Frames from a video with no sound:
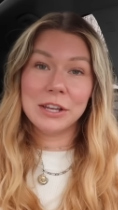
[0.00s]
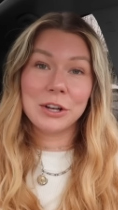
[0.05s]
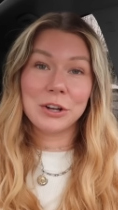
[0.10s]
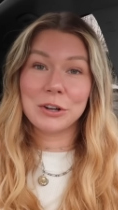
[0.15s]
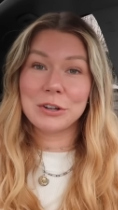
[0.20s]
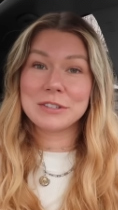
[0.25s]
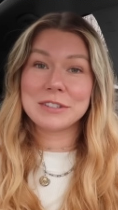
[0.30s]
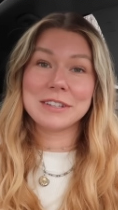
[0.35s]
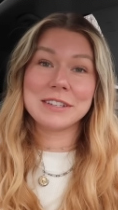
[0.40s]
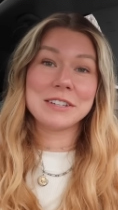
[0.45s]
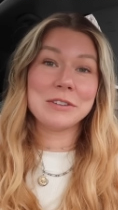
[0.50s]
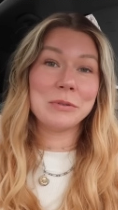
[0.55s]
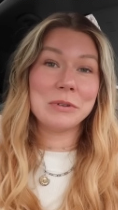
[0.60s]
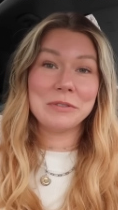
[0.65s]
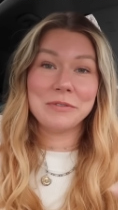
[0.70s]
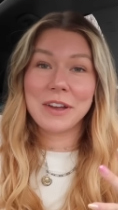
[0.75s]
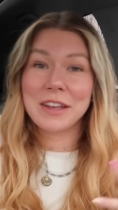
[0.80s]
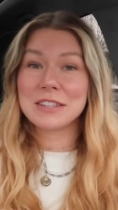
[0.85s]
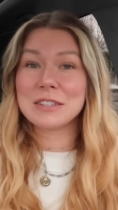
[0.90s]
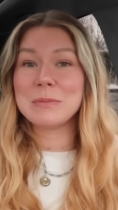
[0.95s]
years into
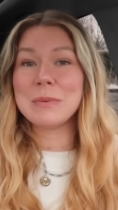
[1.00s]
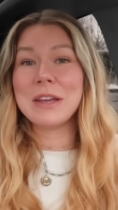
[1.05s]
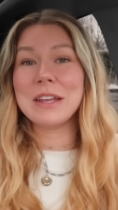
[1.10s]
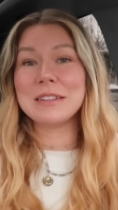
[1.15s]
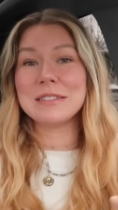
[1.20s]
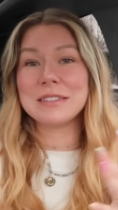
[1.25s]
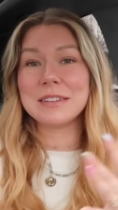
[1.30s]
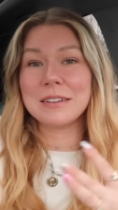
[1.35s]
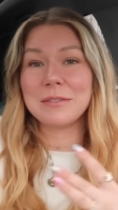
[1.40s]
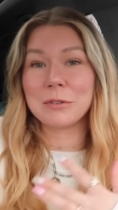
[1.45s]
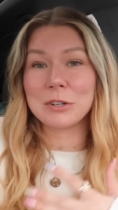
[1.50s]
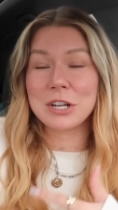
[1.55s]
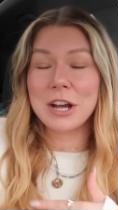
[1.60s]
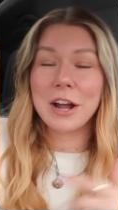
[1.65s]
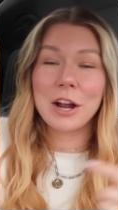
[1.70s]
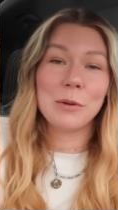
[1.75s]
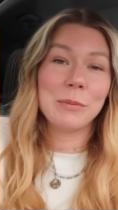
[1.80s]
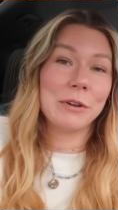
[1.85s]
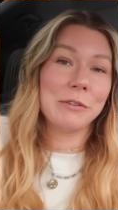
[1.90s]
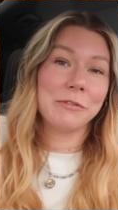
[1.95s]
investments and
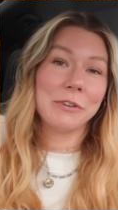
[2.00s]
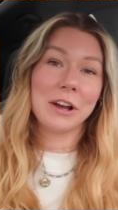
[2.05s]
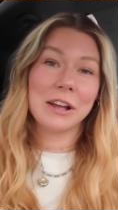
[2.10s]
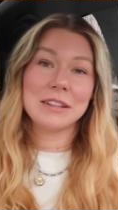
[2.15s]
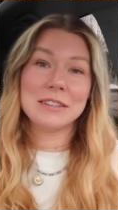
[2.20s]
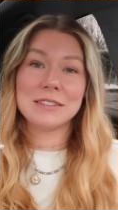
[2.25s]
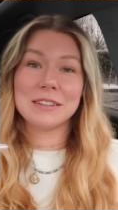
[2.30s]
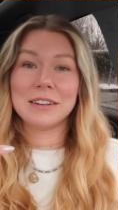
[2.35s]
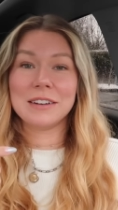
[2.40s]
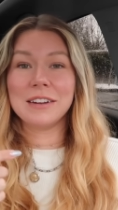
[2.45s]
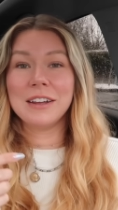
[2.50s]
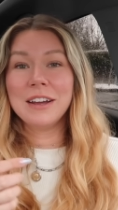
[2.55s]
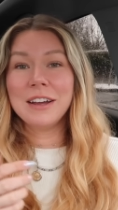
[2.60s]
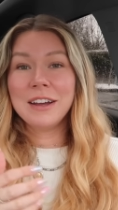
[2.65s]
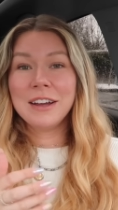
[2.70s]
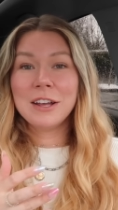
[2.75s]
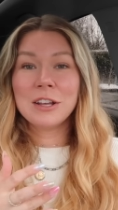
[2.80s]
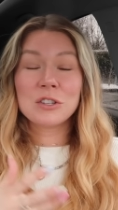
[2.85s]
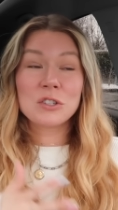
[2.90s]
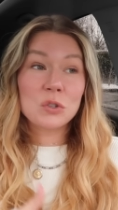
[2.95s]
retirement funds and
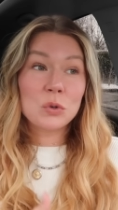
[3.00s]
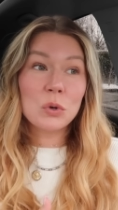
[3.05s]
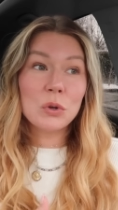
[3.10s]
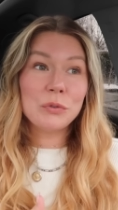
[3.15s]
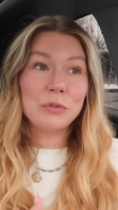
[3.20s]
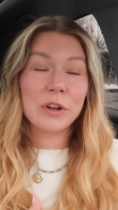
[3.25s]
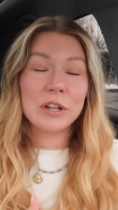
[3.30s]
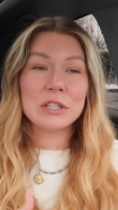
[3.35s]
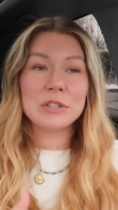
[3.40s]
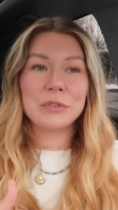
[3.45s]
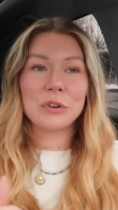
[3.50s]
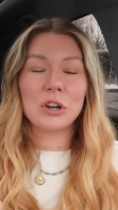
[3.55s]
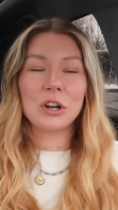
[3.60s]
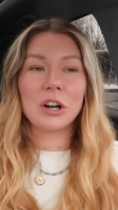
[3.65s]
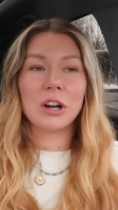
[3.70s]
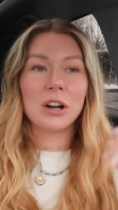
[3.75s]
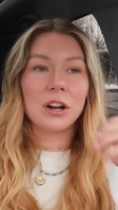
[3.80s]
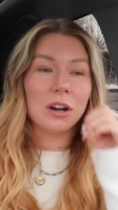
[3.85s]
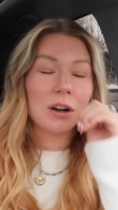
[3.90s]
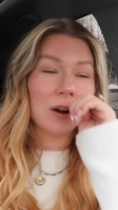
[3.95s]
school funds for
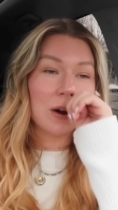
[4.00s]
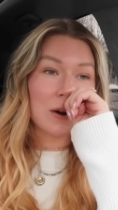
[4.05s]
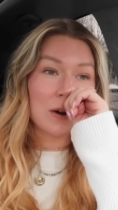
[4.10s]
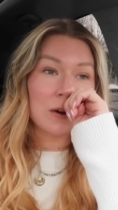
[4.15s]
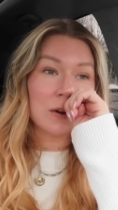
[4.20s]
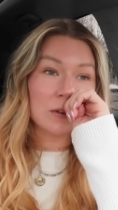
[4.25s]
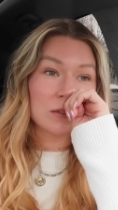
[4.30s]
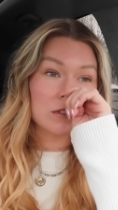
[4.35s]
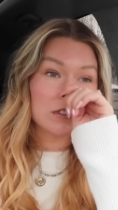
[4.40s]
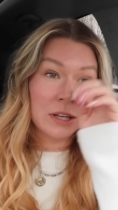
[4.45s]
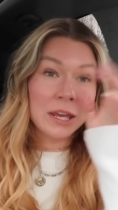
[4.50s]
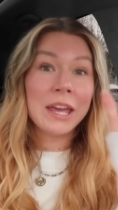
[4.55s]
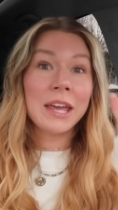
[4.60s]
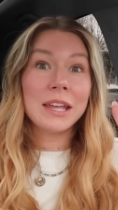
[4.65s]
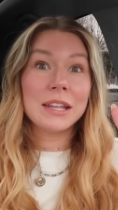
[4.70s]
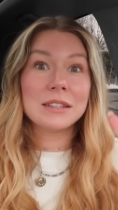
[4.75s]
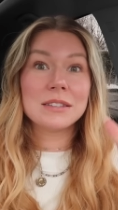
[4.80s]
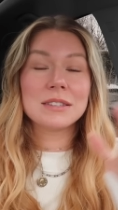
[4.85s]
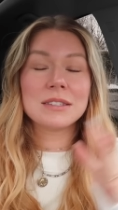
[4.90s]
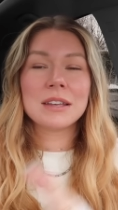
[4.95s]
our, our
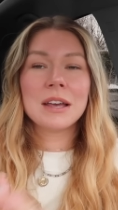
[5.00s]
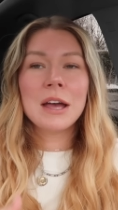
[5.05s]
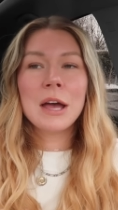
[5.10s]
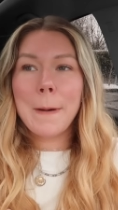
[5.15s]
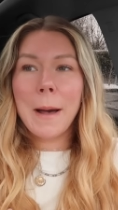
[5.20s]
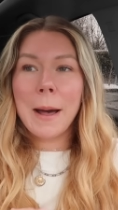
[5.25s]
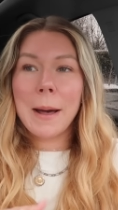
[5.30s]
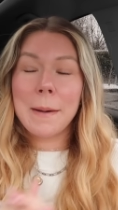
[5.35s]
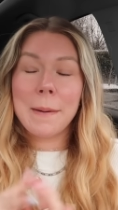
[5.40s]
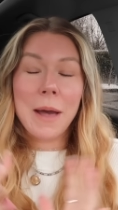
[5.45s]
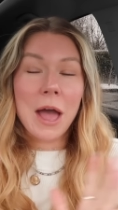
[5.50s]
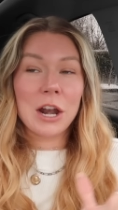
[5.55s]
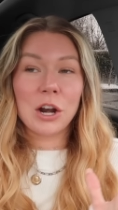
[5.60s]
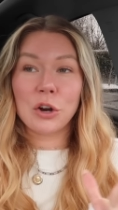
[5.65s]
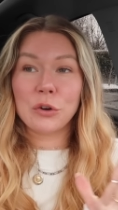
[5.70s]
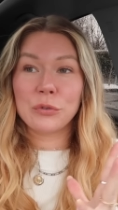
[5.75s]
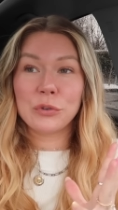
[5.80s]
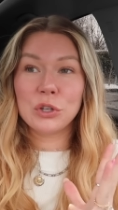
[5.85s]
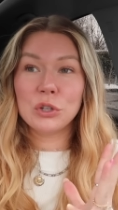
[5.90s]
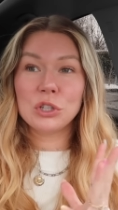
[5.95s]
kids uh, and
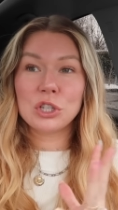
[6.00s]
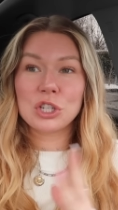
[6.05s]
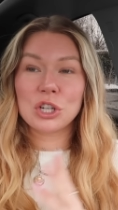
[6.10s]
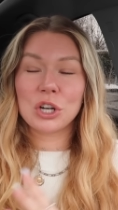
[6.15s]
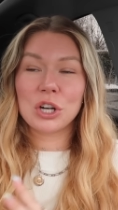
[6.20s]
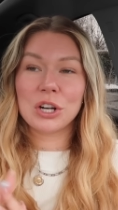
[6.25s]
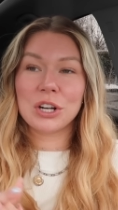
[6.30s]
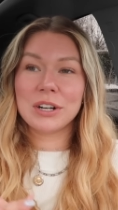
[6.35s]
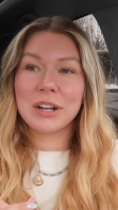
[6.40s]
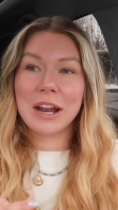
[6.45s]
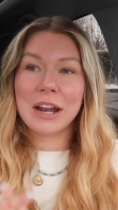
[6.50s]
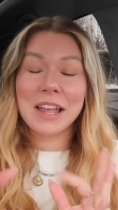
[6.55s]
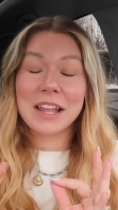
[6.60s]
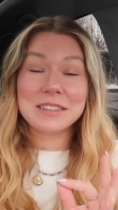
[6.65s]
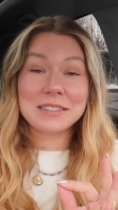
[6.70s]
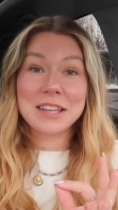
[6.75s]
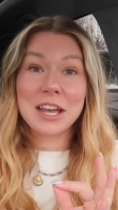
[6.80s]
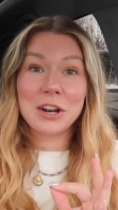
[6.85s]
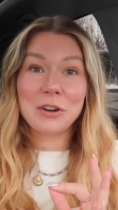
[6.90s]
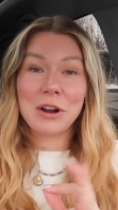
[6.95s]
our future,
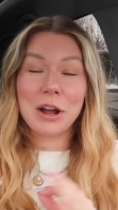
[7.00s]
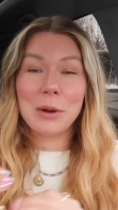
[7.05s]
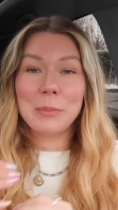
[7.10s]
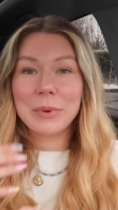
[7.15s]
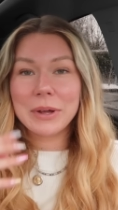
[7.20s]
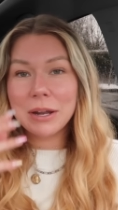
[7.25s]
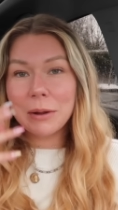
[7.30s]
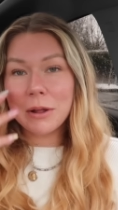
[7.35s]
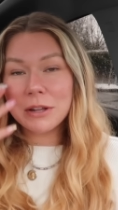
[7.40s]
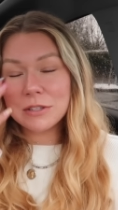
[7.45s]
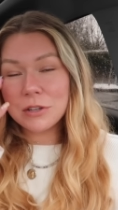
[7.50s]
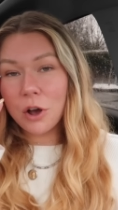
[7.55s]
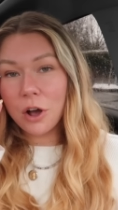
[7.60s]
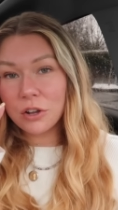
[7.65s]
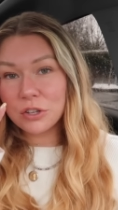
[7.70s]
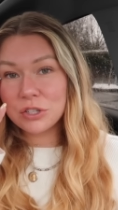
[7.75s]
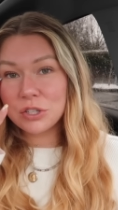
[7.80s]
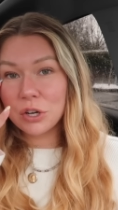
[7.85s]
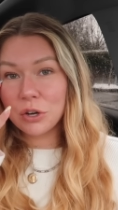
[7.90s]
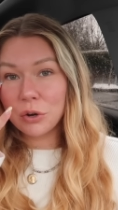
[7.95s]
etc. But it's
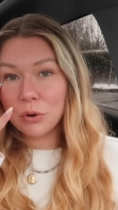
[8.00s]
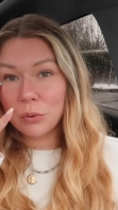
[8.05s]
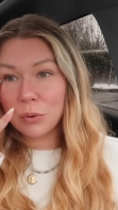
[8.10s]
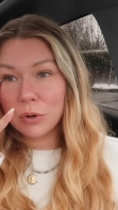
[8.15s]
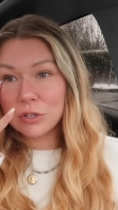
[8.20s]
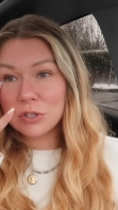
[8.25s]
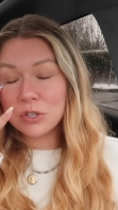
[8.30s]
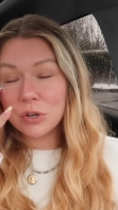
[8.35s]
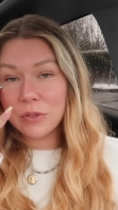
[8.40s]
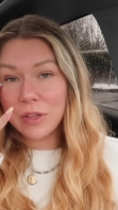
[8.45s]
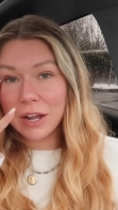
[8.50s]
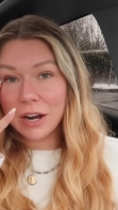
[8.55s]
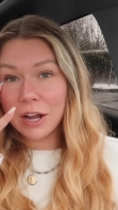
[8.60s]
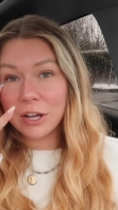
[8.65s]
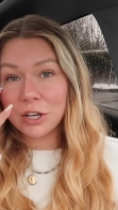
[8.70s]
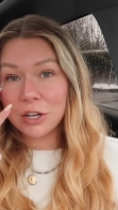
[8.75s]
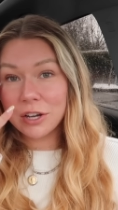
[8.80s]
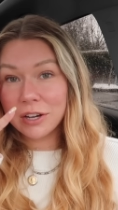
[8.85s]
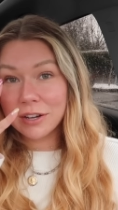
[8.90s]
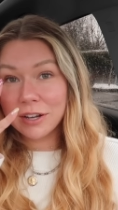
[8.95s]
also so that
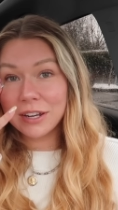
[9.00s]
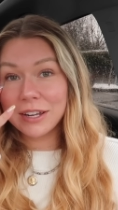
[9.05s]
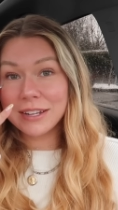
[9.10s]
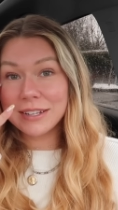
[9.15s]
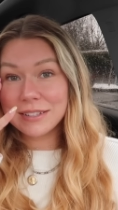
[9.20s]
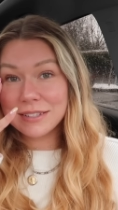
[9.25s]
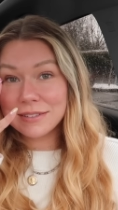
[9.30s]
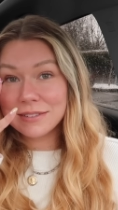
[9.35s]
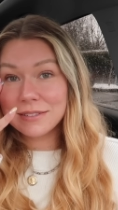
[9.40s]
I could